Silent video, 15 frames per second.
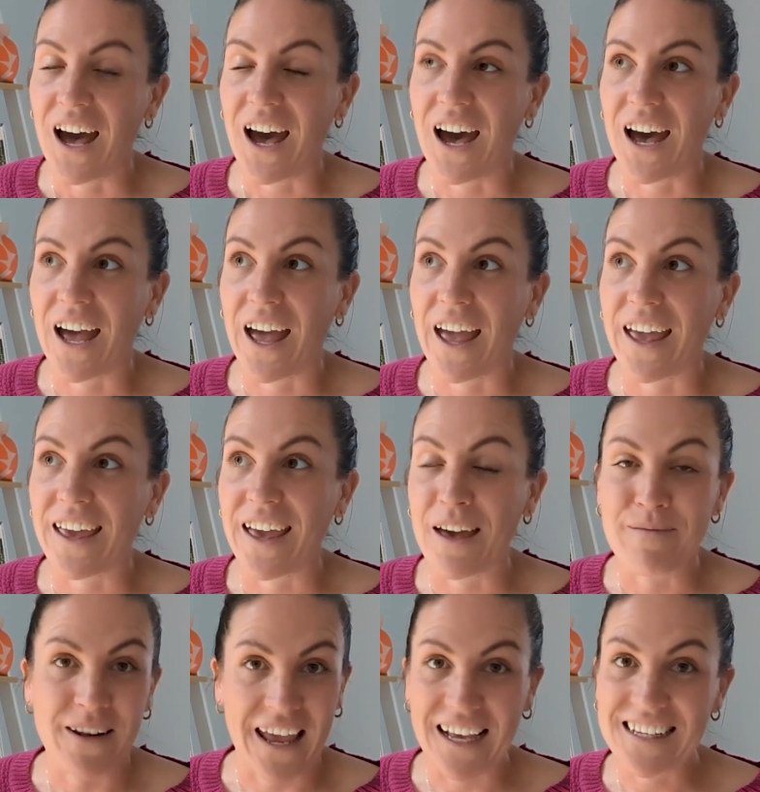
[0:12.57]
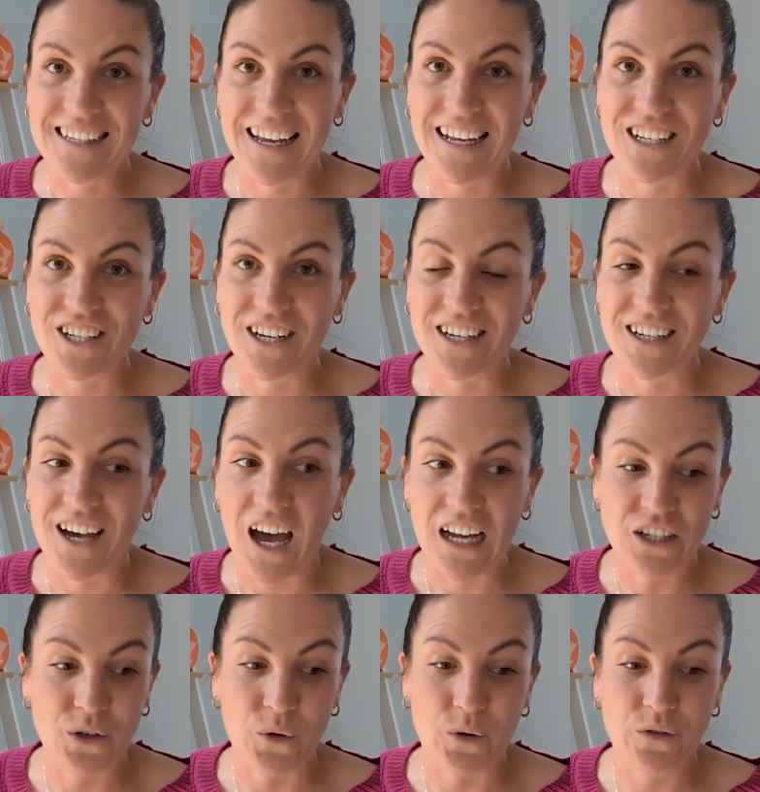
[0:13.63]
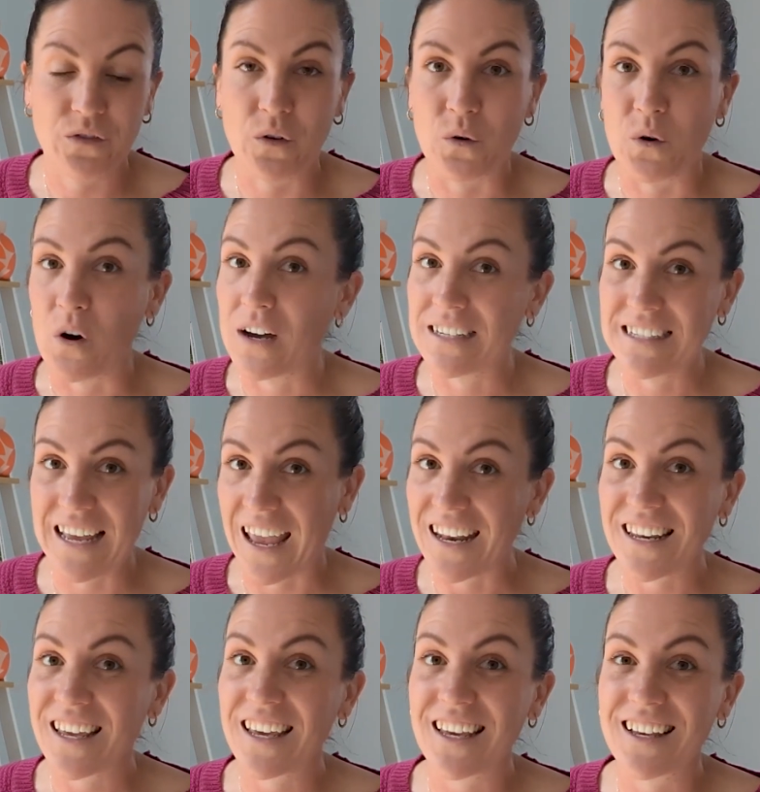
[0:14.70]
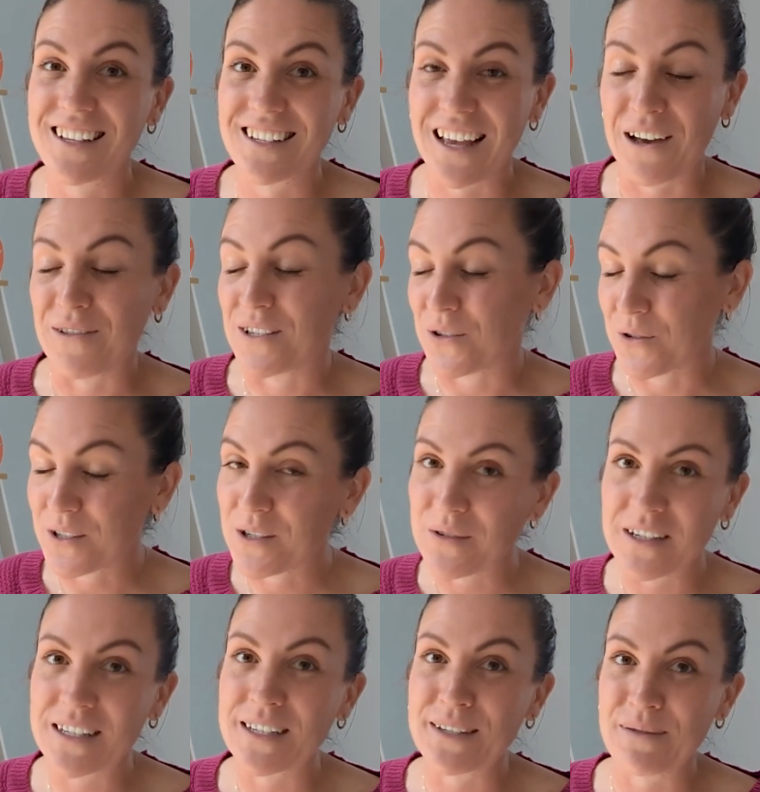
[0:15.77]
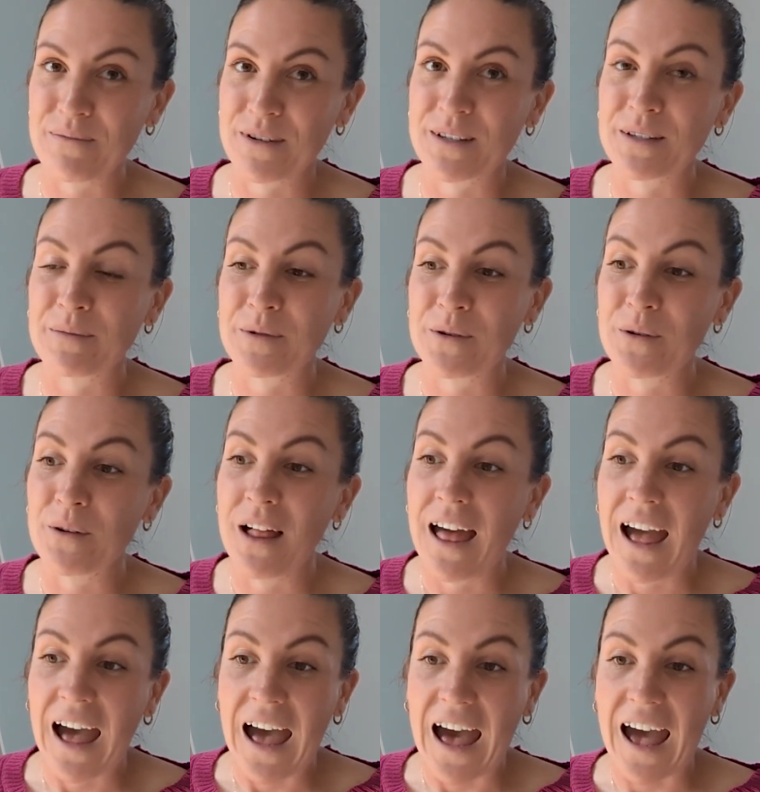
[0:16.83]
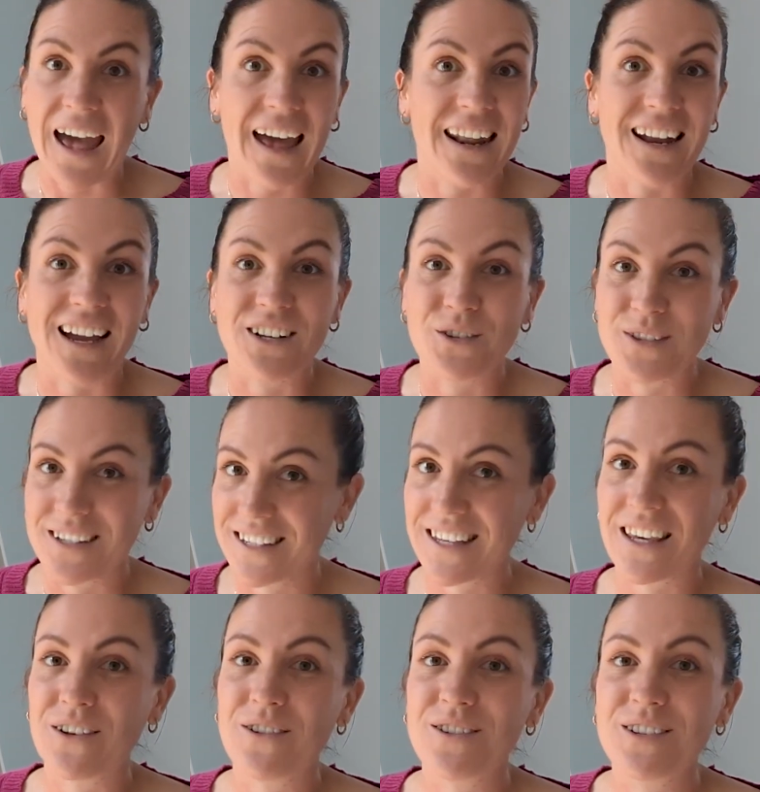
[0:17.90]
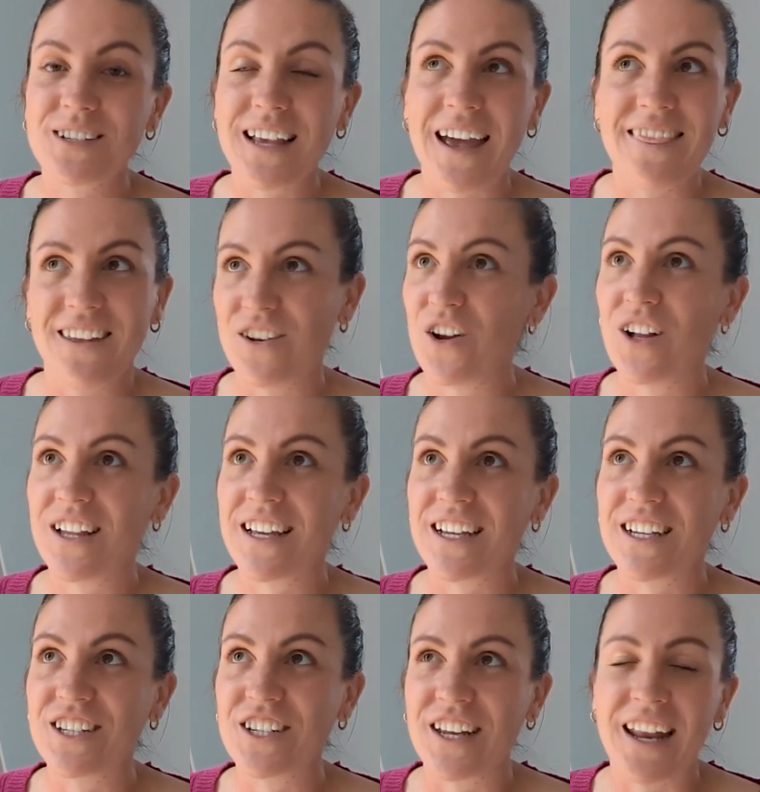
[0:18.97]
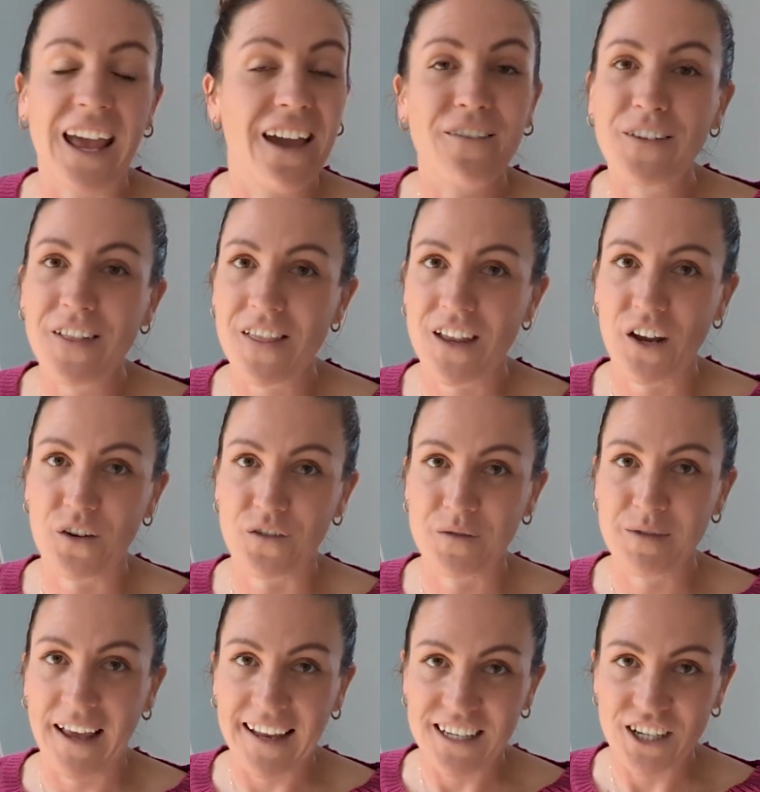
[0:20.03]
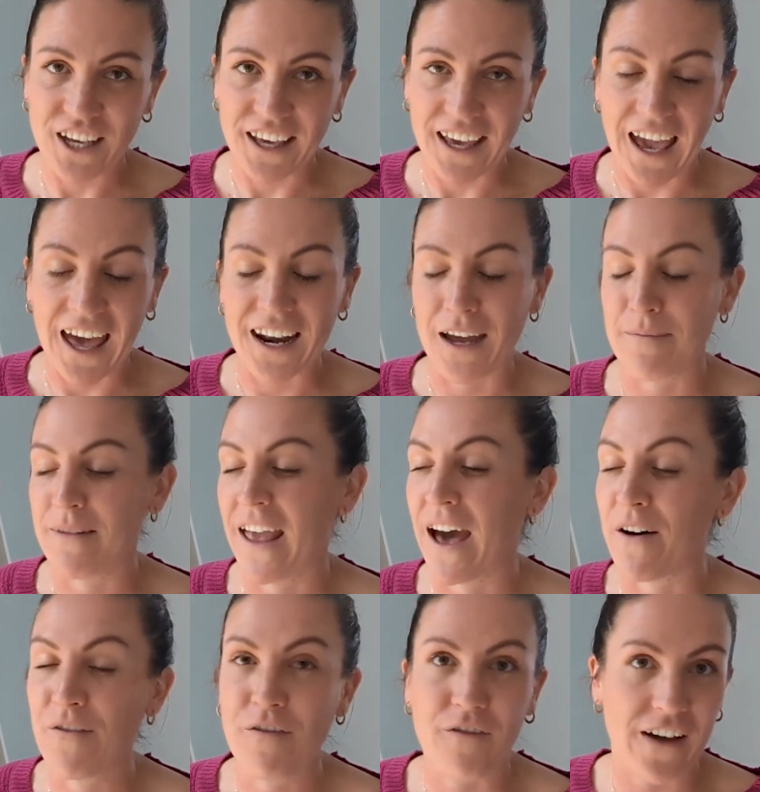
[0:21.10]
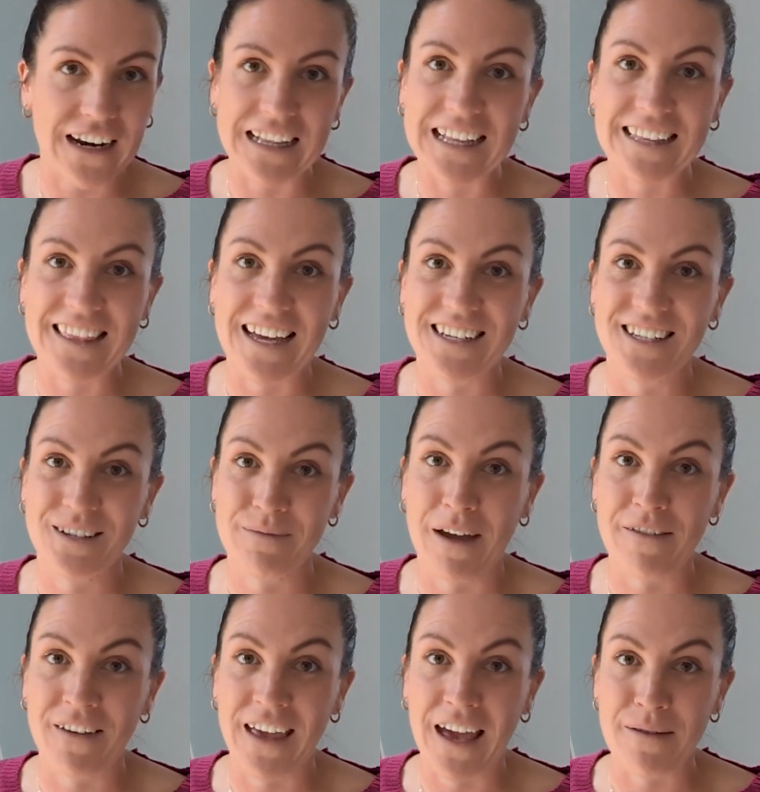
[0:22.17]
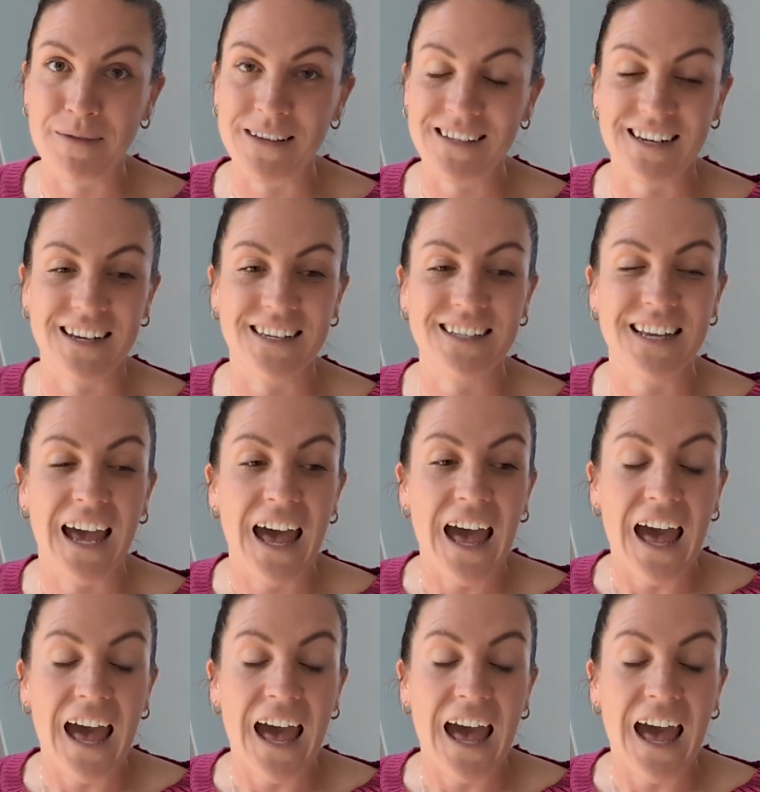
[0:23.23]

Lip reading: I am an ex-teacher. I taught for 10 years. I was also an assistant principal, and I took the skills and the knowledge and everything that I got from teaching, and I'm now funneling that into my VA business.